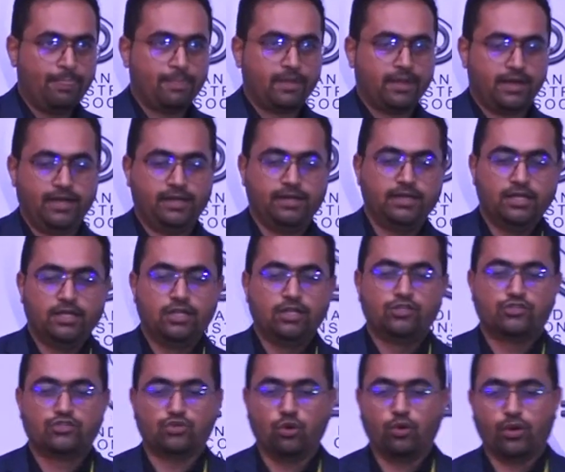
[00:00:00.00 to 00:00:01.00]
right?
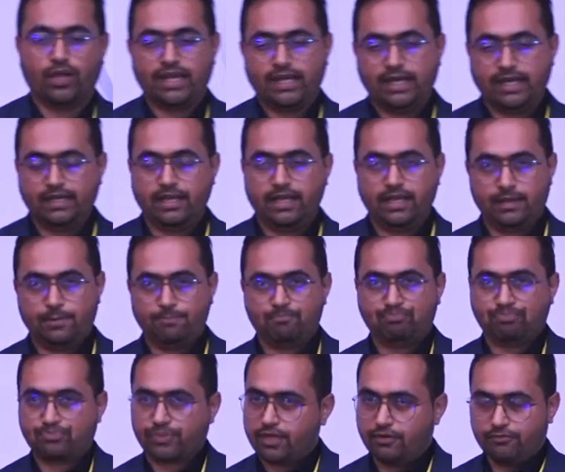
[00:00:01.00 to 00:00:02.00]
So in India,
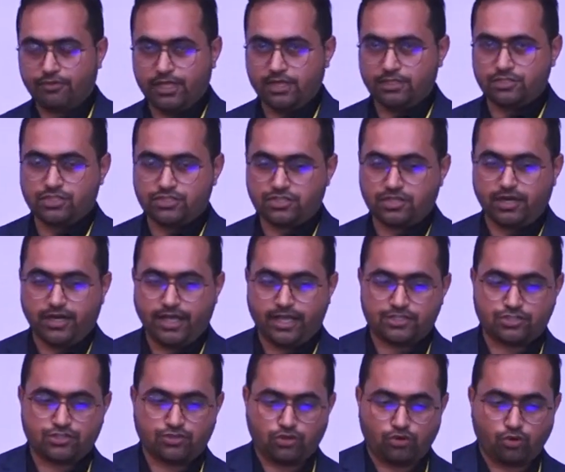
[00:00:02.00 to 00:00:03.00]
we are registered
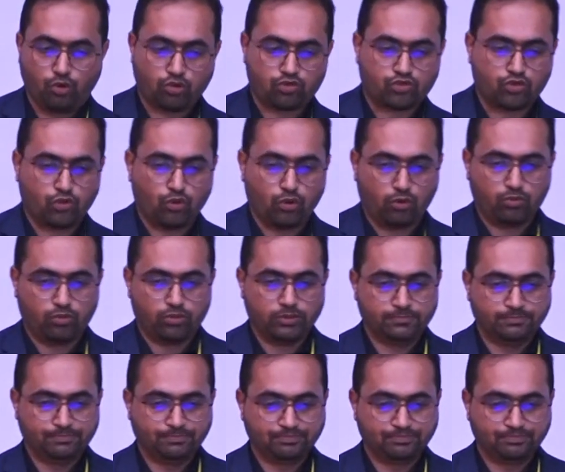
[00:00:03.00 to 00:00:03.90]
as Rockwool.